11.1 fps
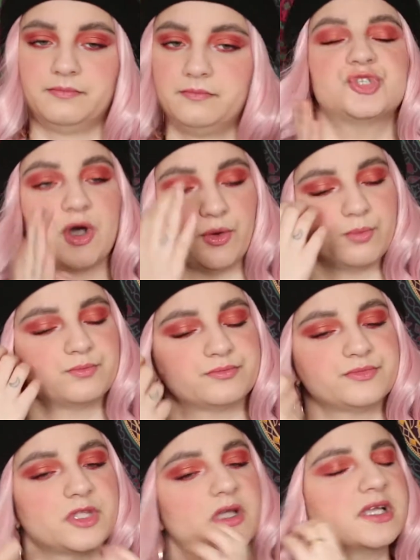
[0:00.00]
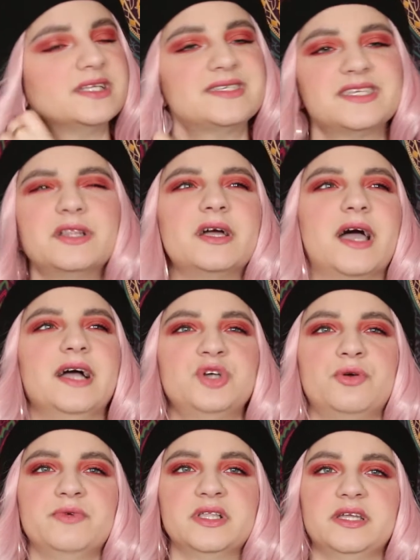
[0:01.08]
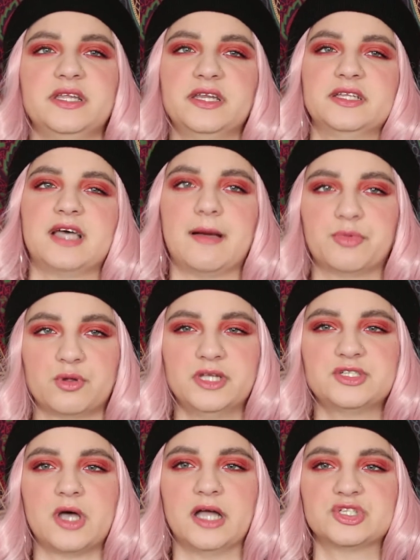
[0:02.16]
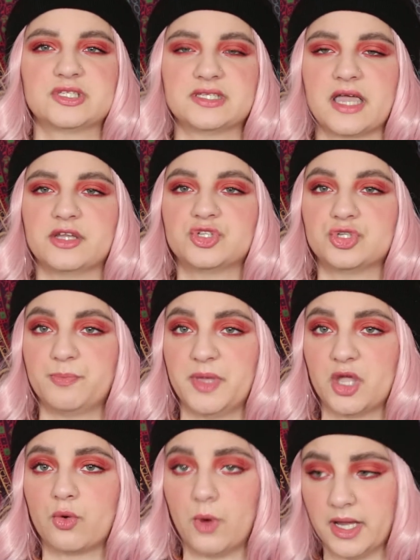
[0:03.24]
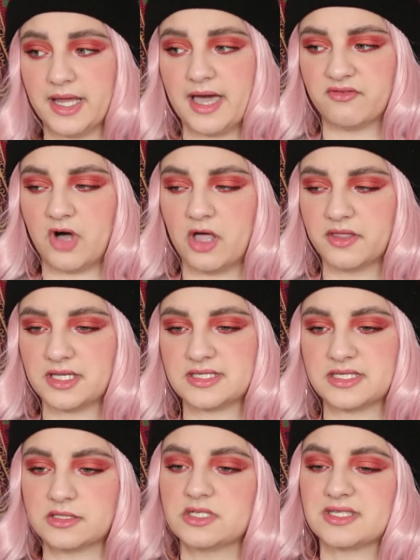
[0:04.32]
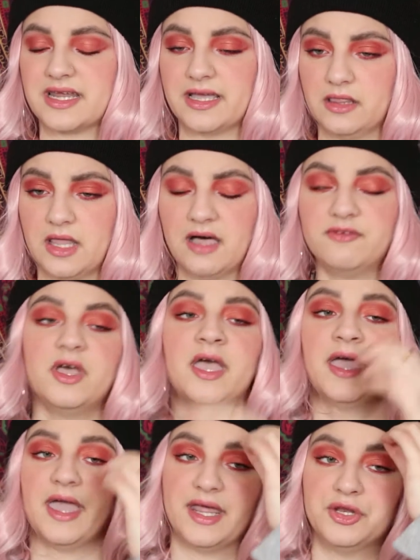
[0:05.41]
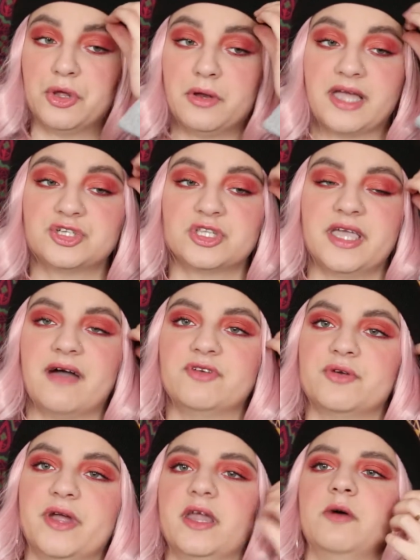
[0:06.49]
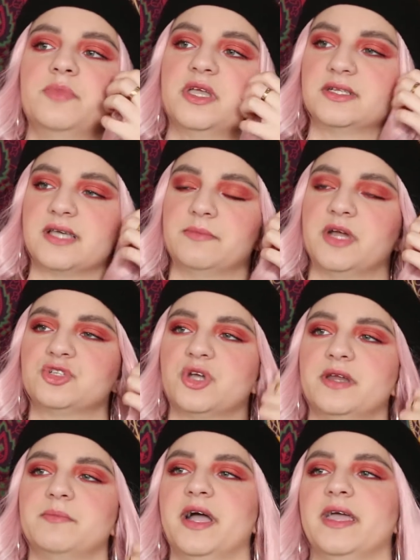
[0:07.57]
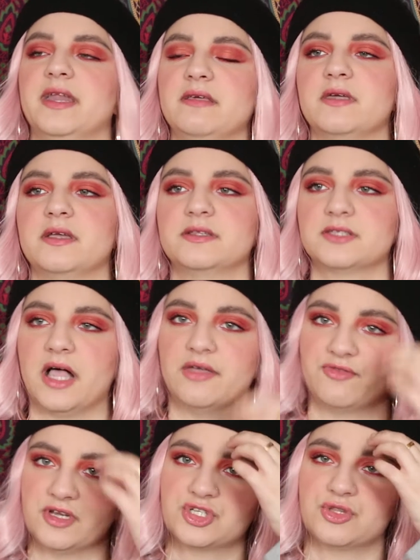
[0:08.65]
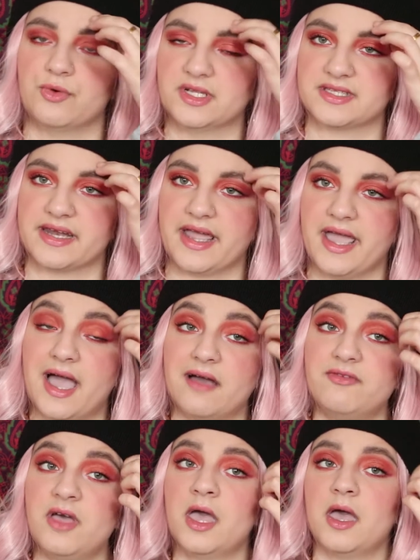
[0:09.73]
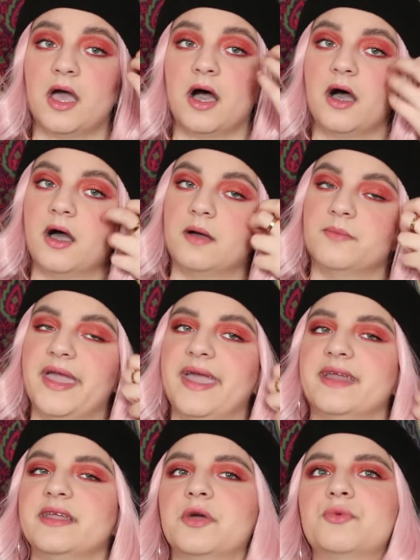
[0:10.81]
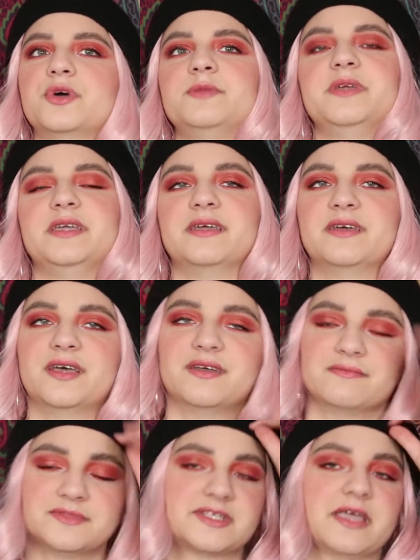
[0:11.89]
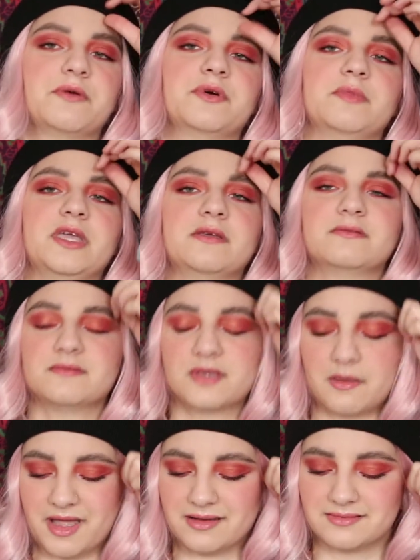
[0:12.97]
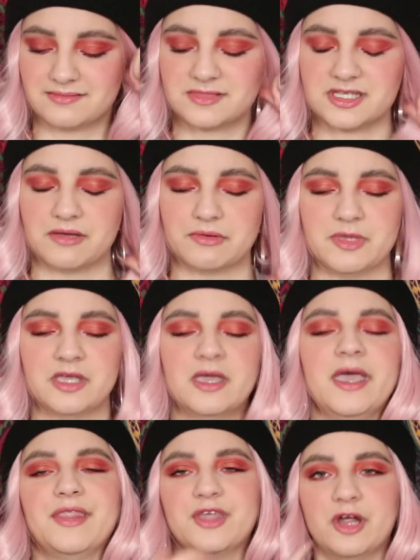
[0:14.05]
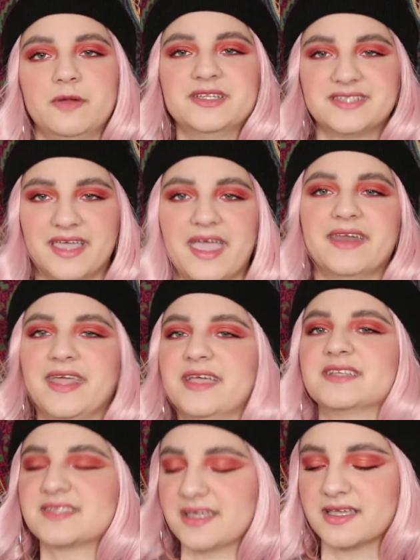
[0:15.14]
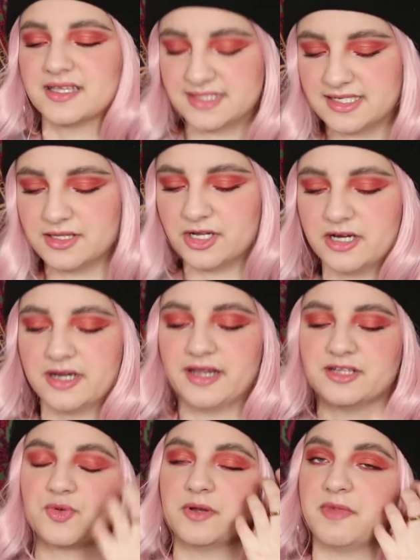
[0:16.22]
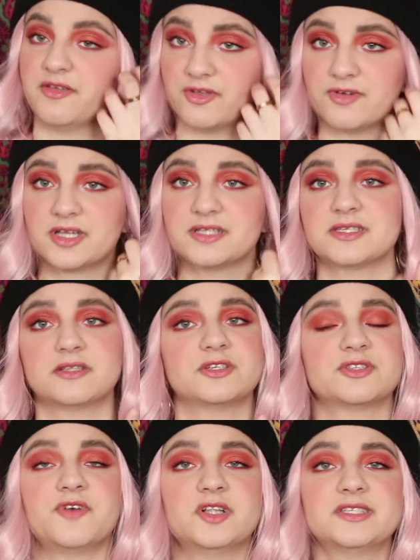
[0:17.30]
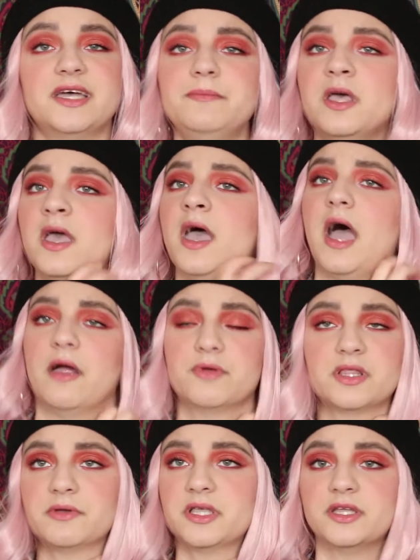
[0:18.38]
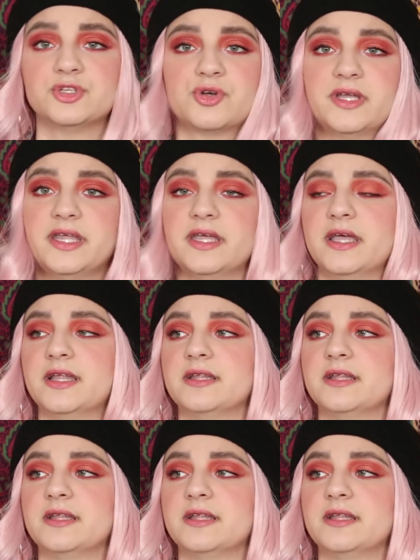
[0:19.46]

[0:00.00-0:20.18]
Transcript: So concealer, I don't really need a top 3, so I just decided to pick one out of all the concealers that I love, and I don't actually have it right now because I'm not trying to buy anything until I finish the ones that I have, and it would be, say it with me, come on, say it with me, the Urban Decay Naked Skin Concealer. It is one of my favorite concealers of all time. I really enjoyed it.